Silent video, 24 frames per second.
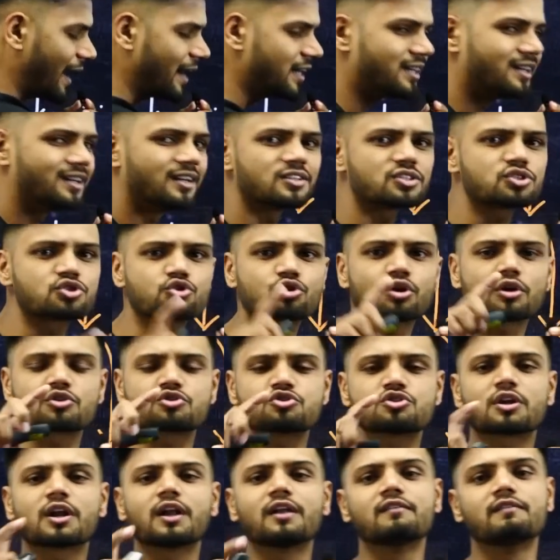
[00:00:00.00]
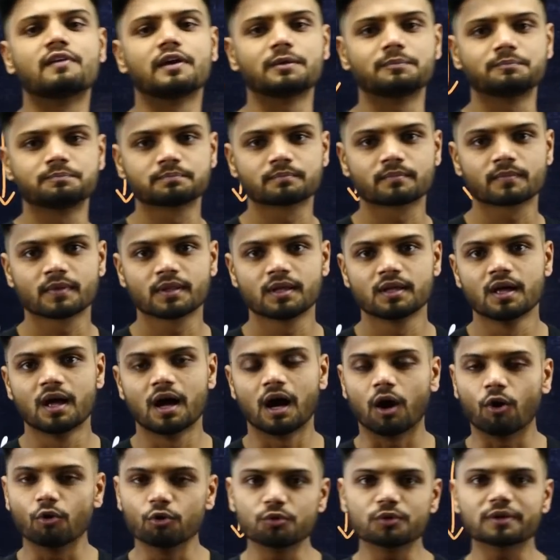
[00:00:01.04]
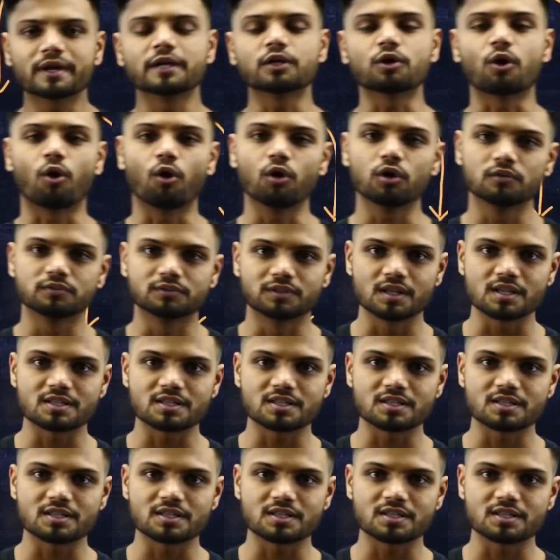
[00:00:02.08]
at in a structural way? How do you get all of